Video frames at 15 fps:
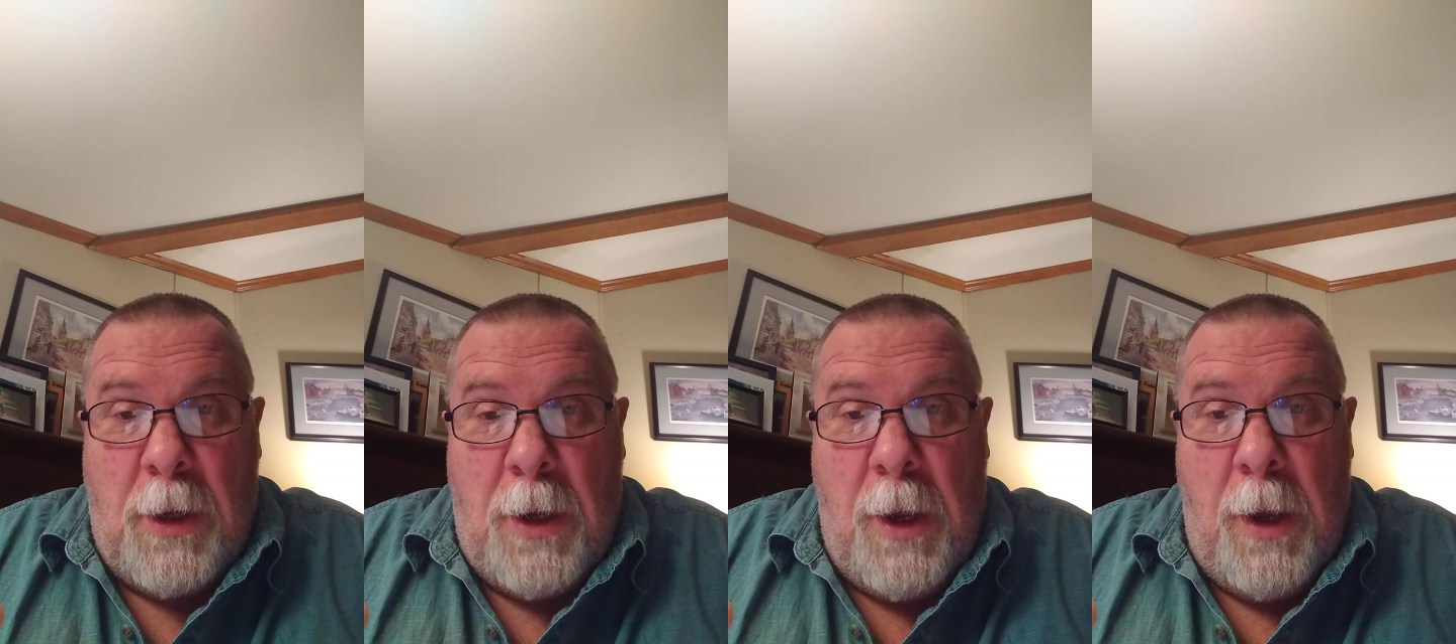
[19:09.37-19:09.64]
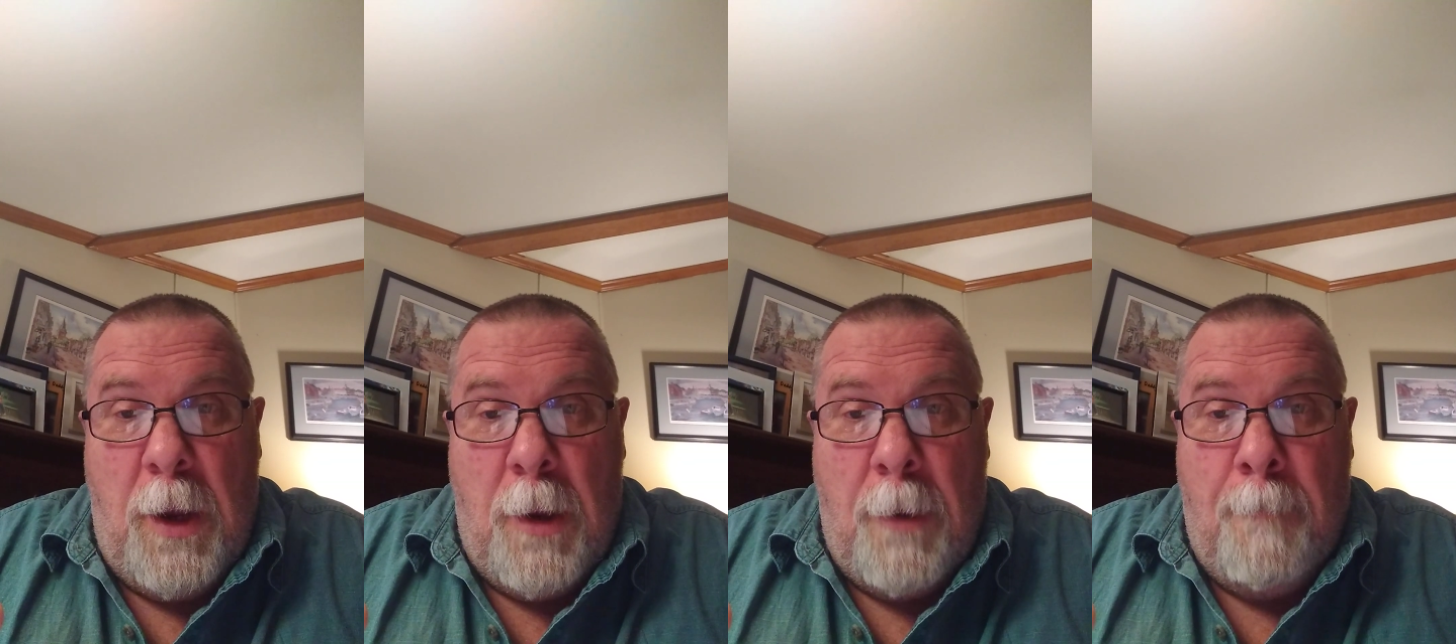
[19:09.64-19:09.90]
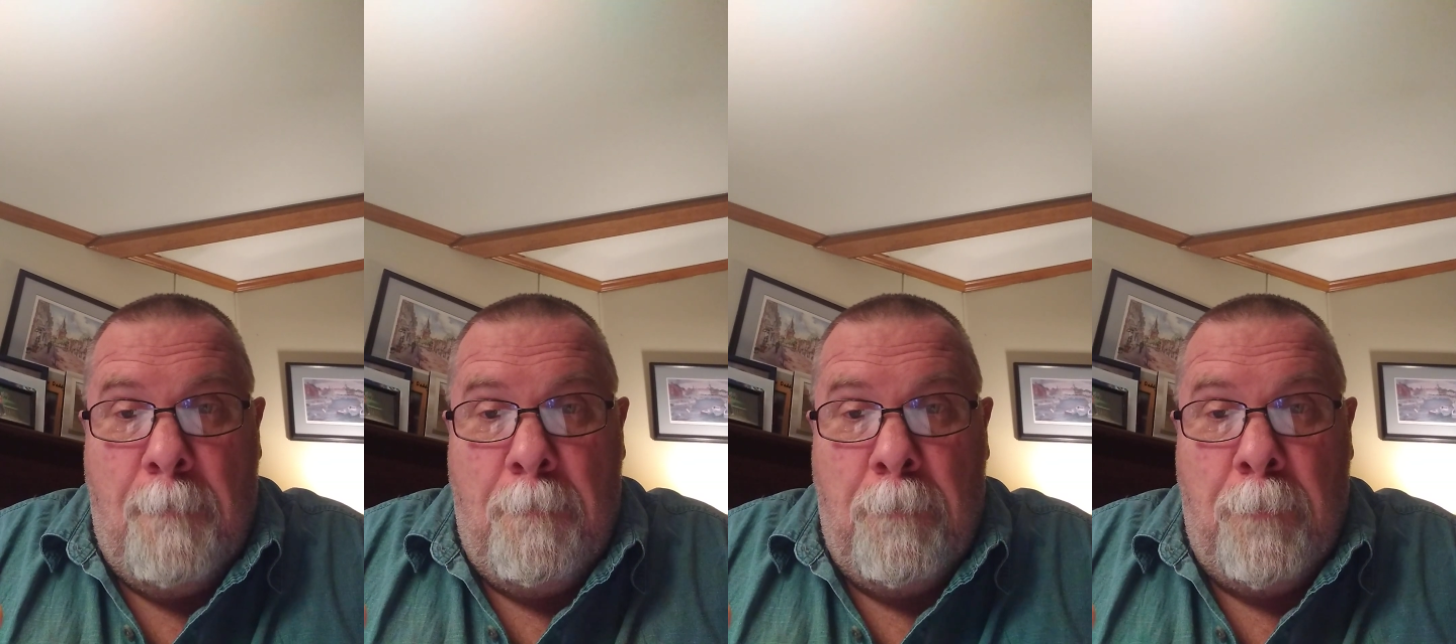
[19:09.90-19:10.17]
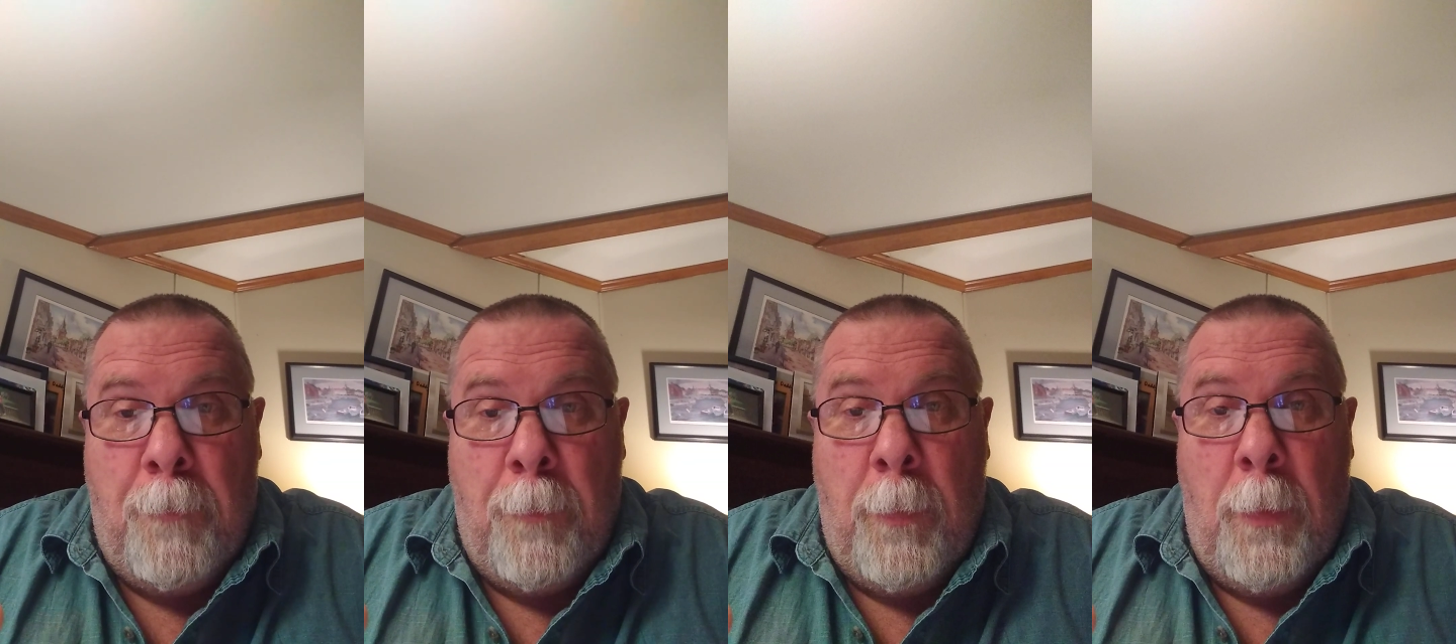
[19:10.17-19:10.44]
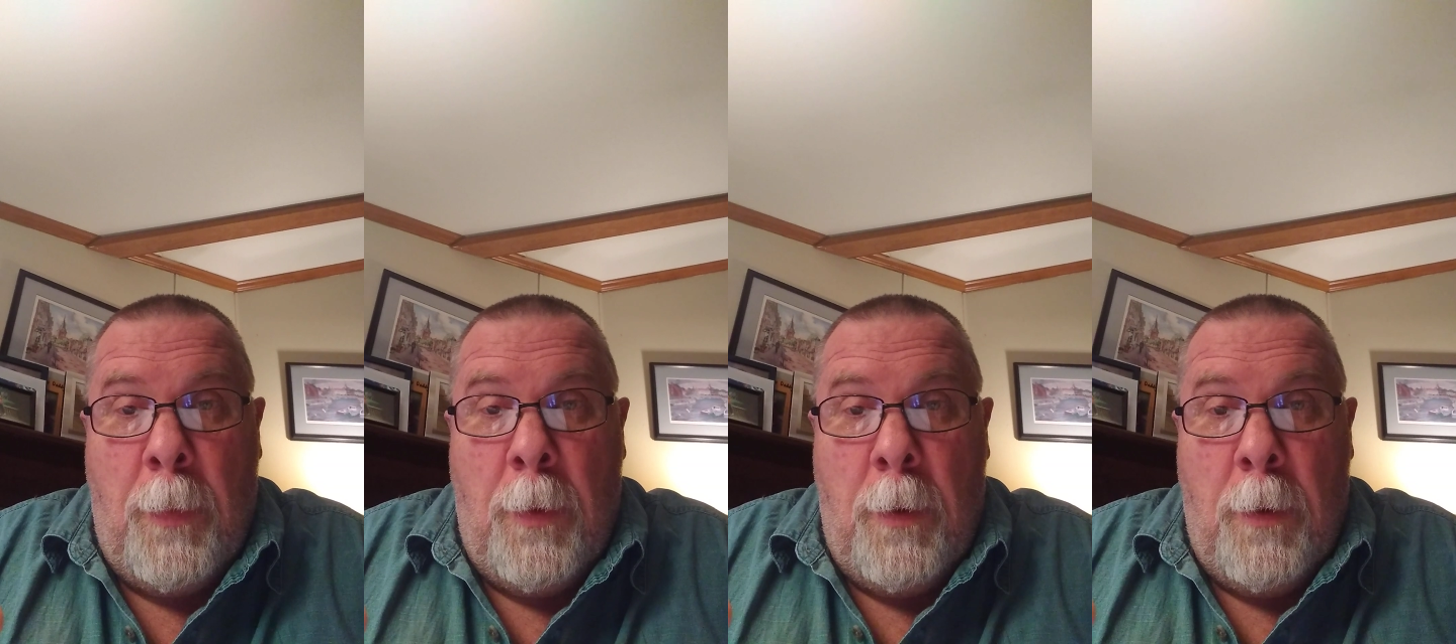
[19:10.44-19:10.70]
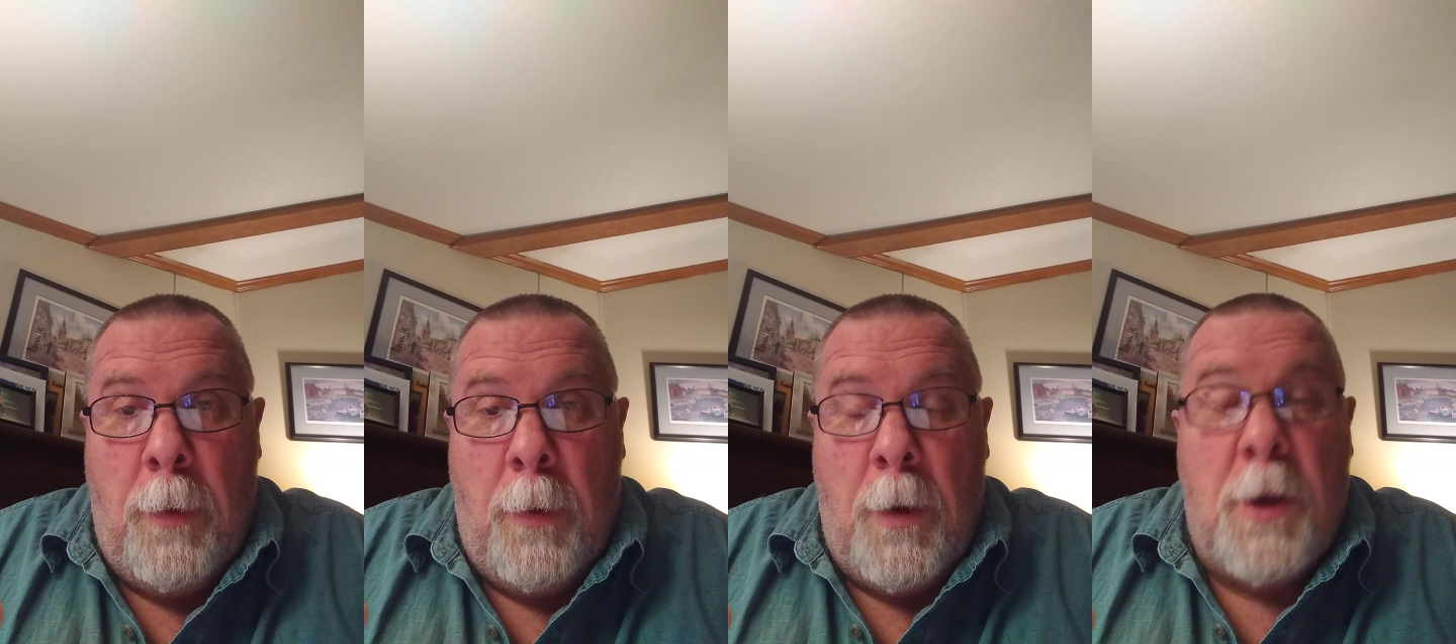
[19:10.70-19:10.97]
can,
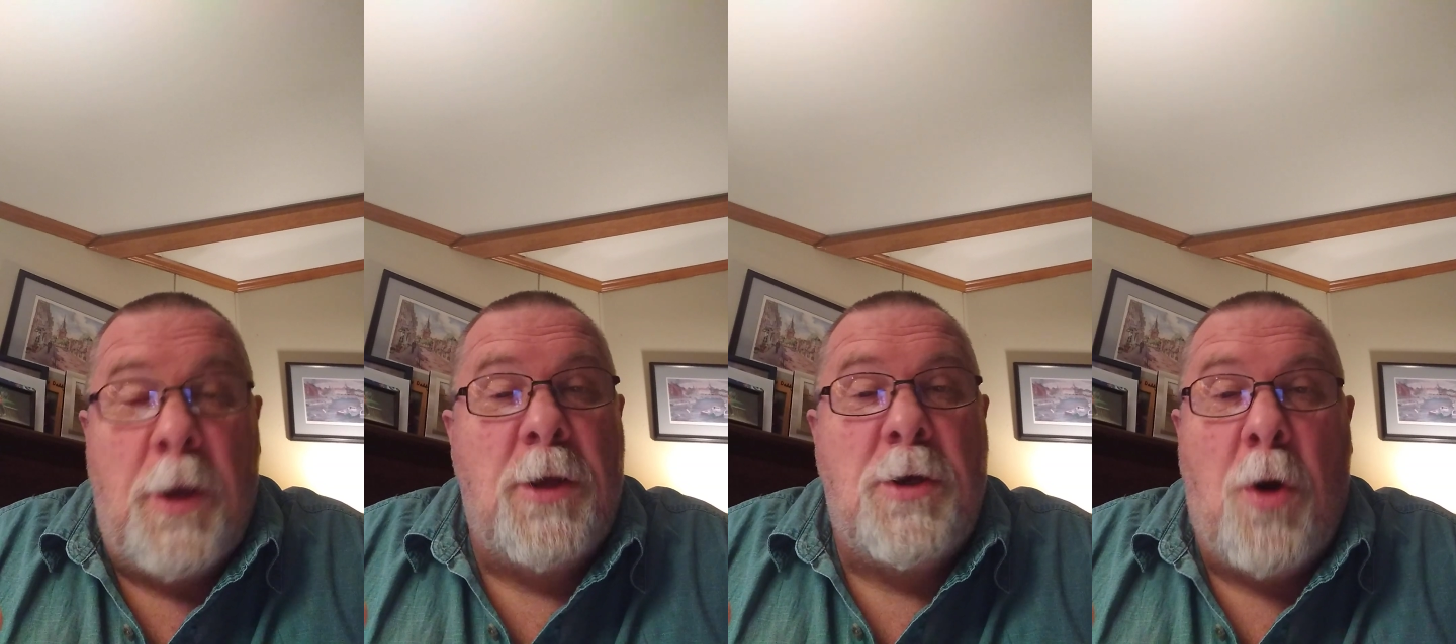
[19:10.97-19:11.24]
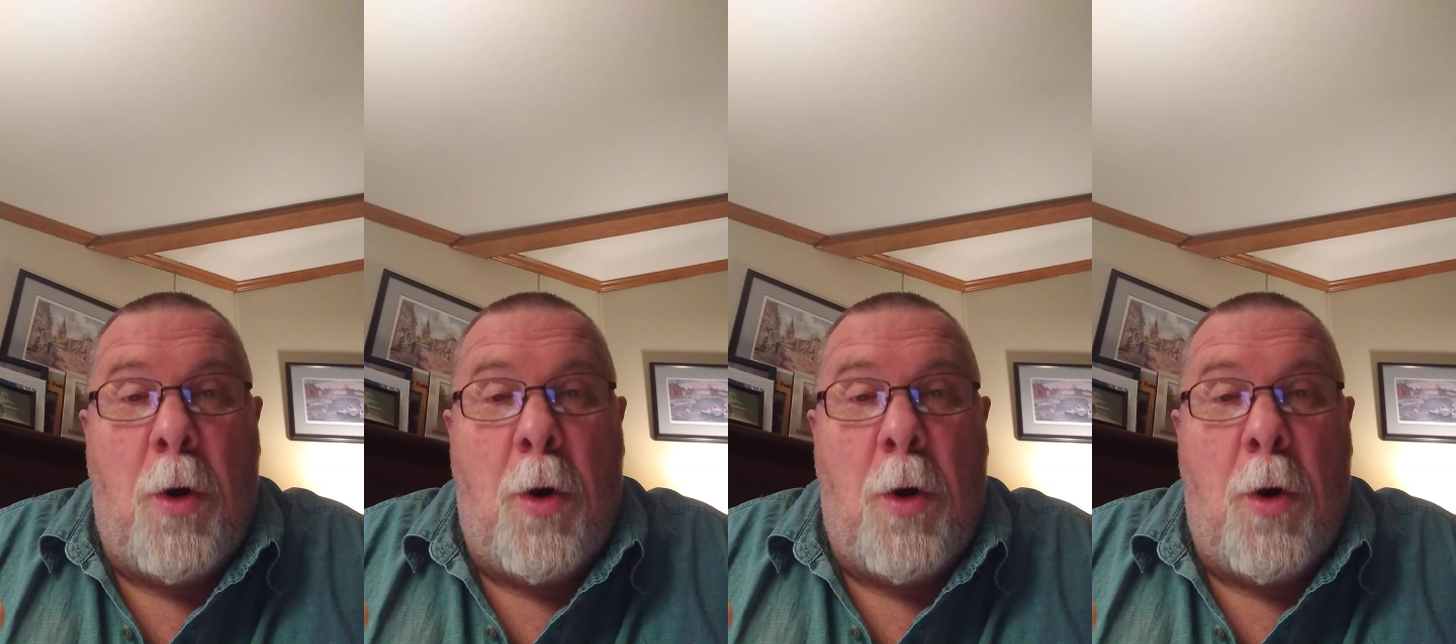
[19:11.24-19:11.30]
as